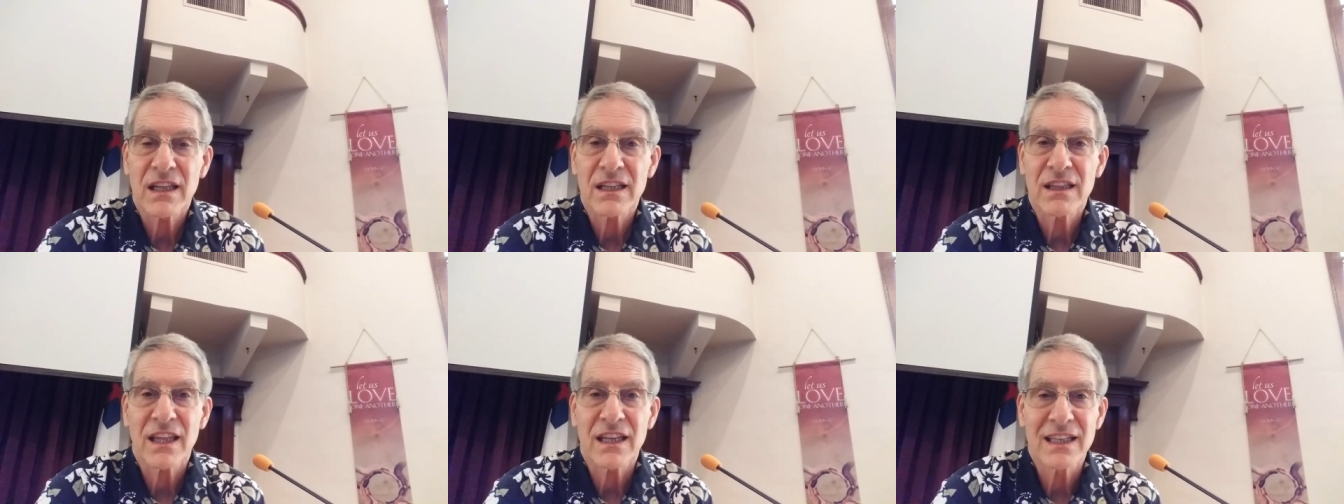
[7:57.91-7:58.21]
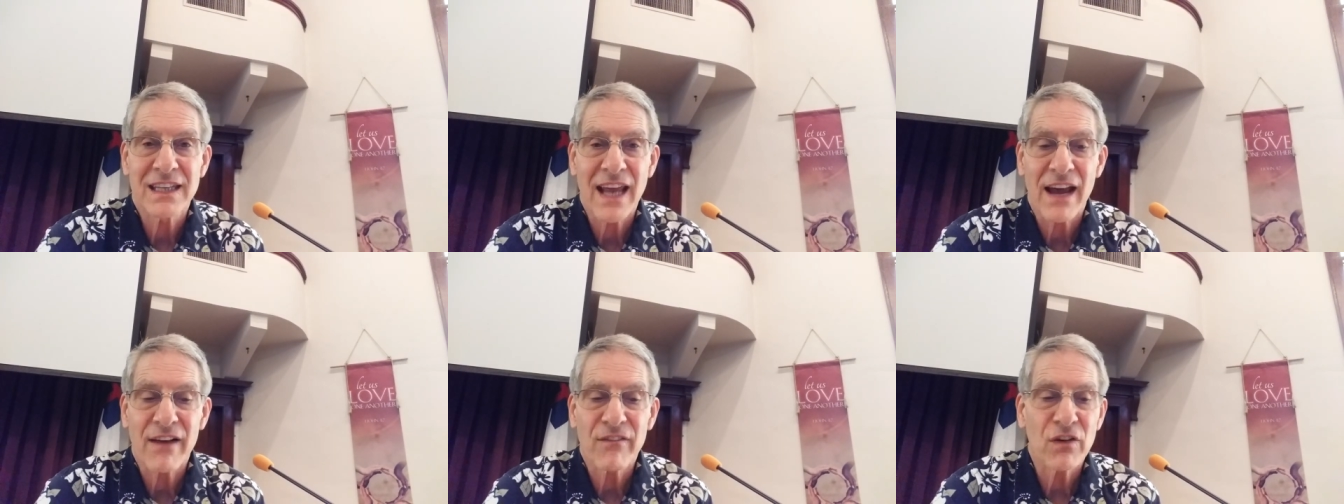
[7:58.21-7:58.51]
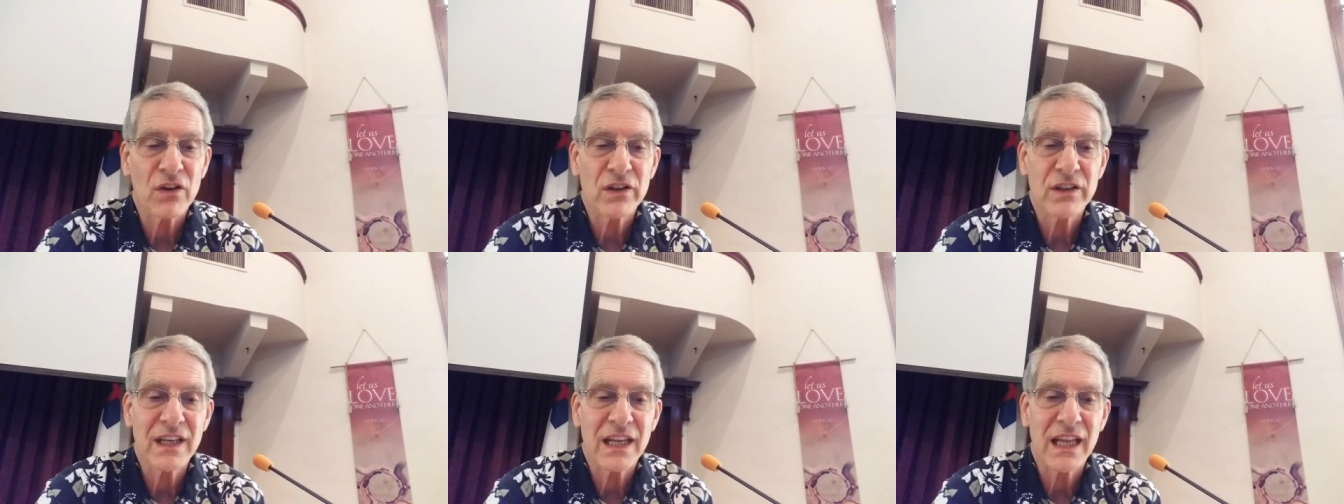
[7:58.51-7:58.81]
that the
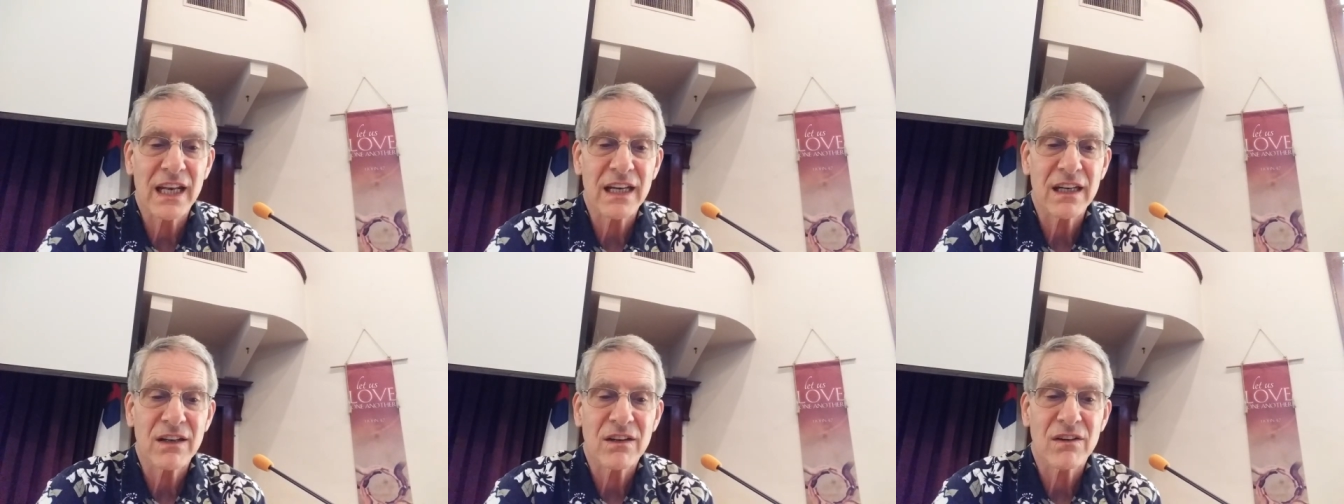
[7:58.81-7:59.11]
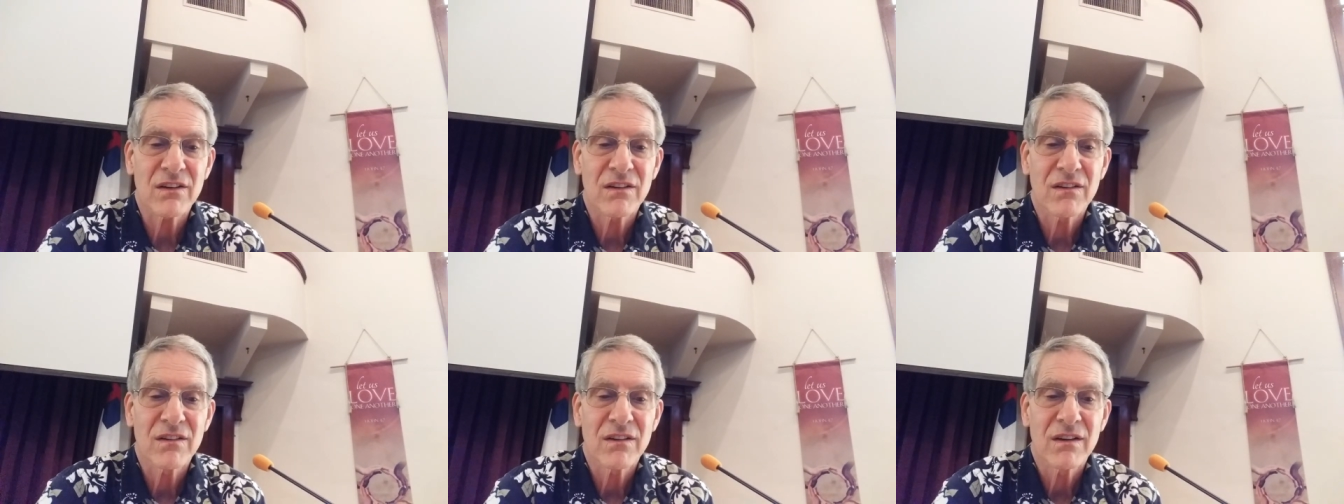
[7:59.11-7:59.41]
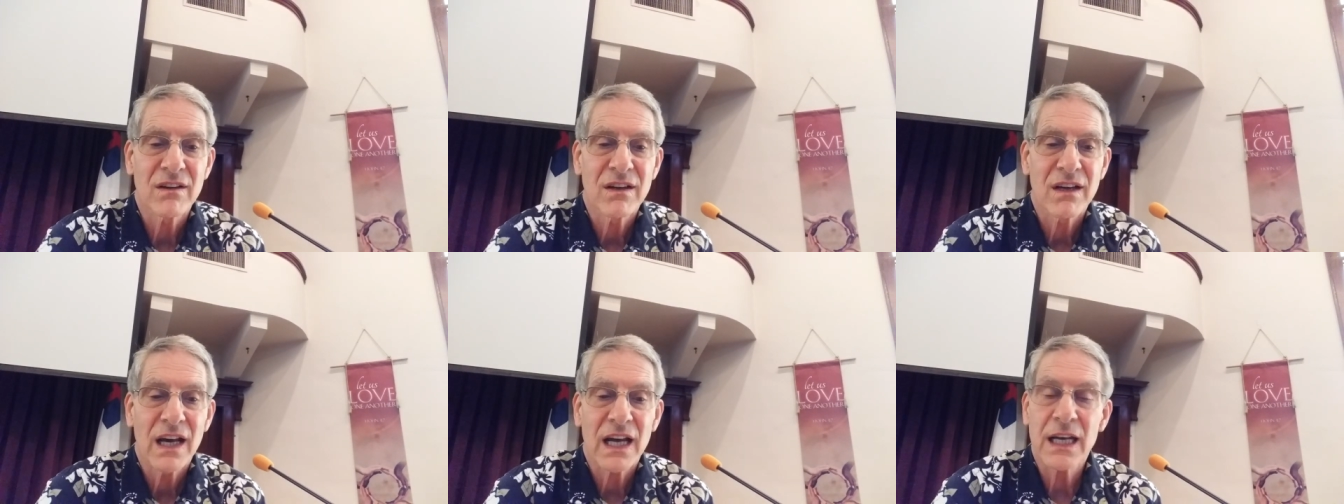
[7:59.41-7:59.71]
devil did it.
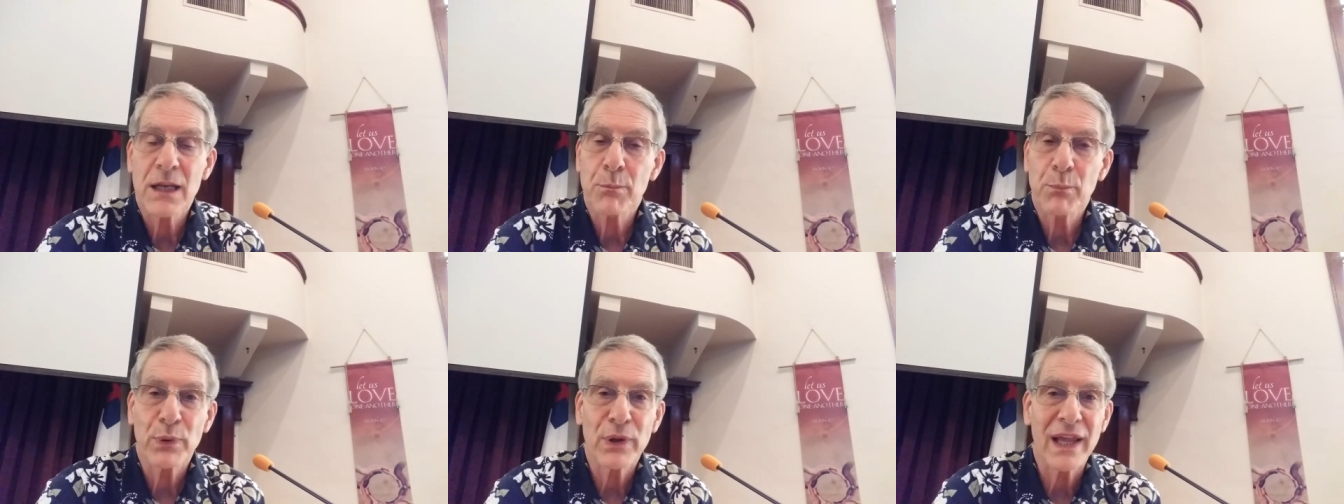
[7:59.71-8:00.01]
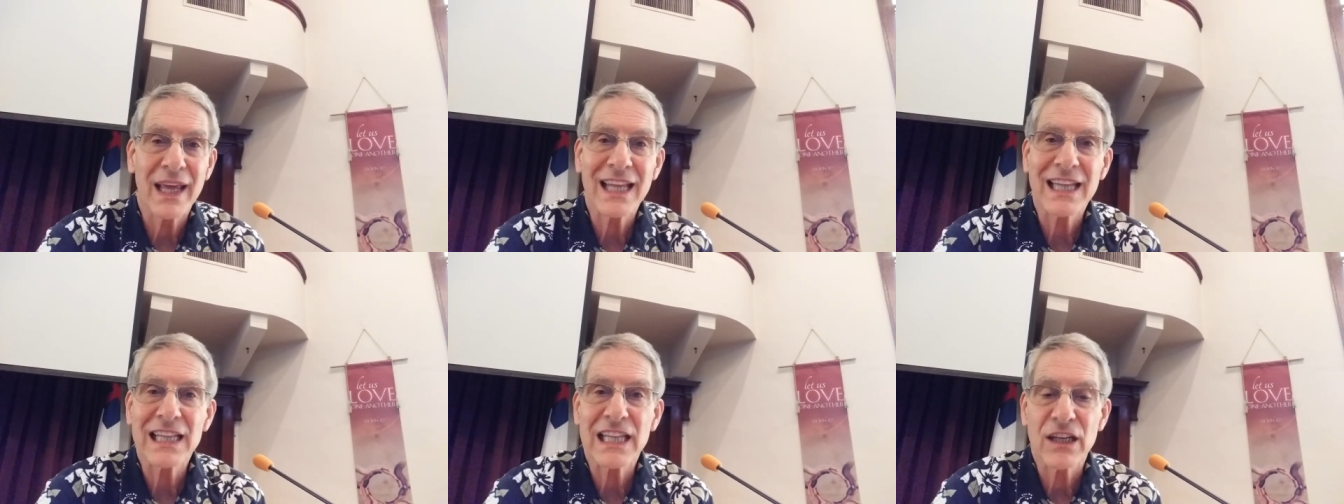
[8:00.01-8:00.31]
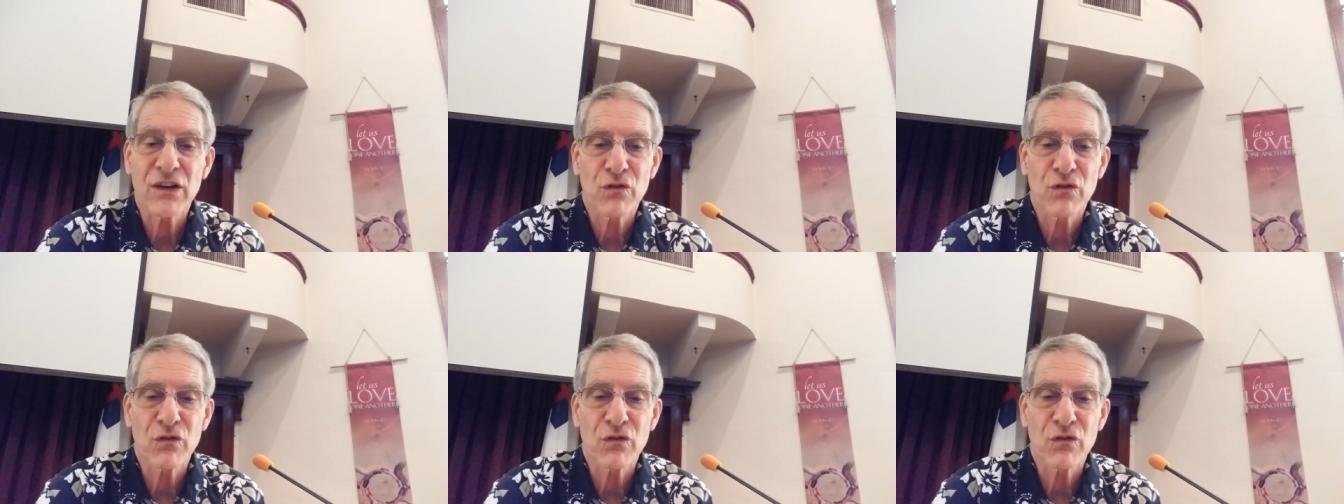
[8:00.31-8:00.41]
And he plainly